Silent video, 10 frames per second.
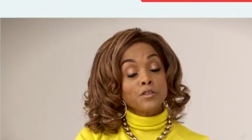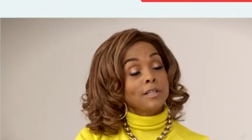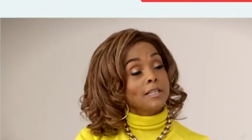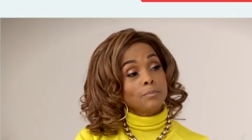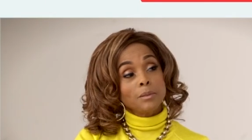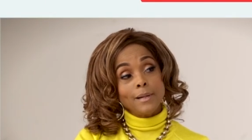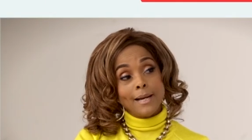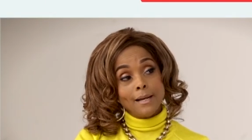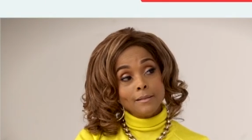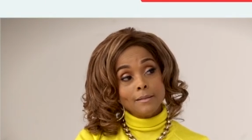first husband
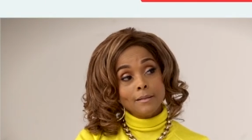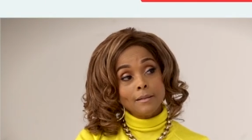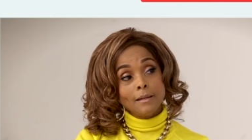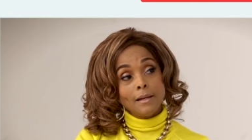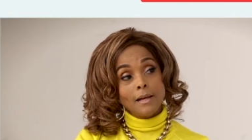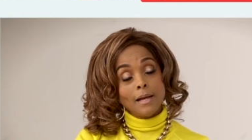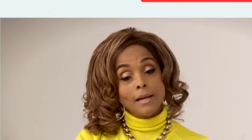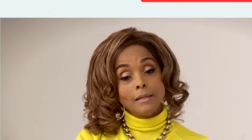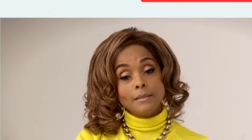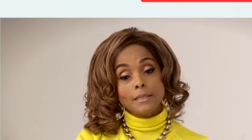passed, mm
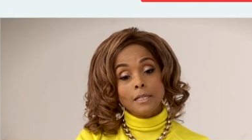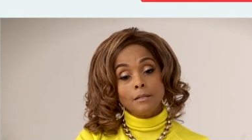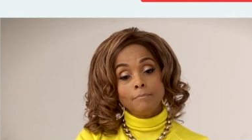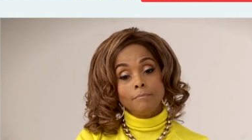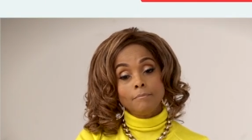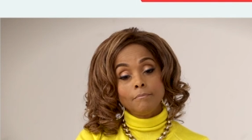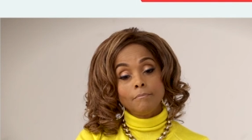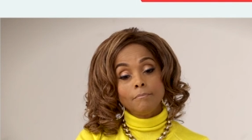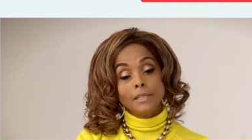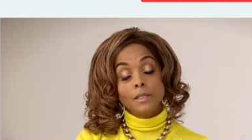-hmm. and um,
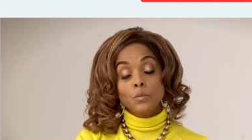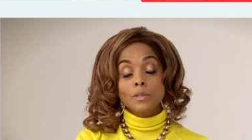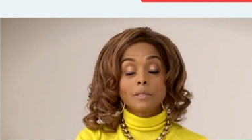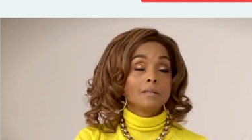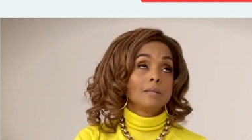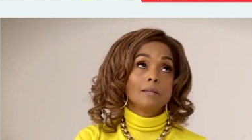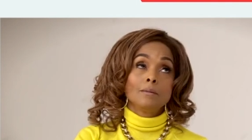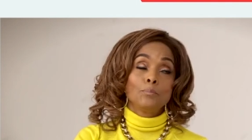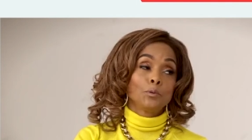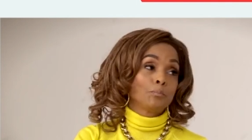he was the
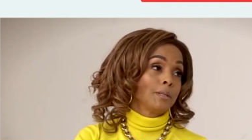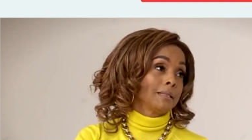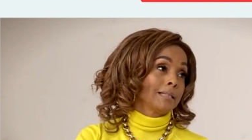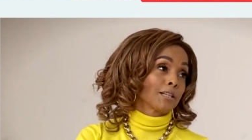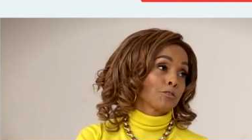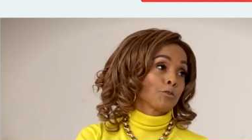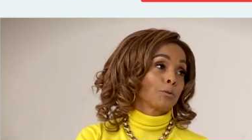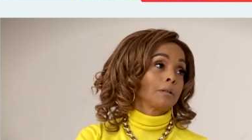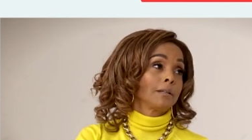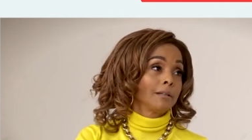boat builder
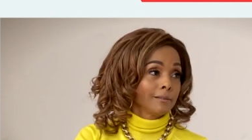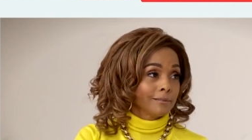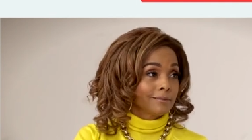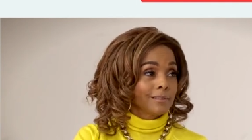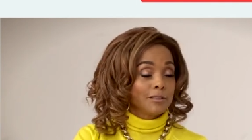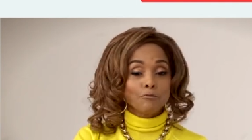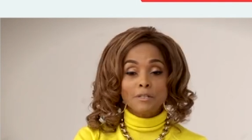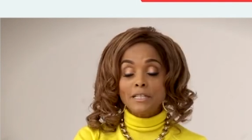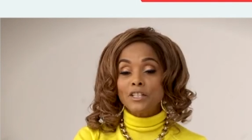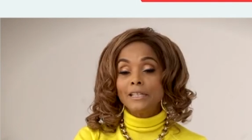extraordinaire mm -hmm. in the
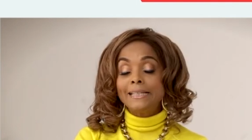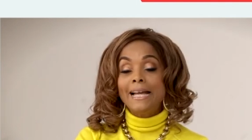mm-hmm. region.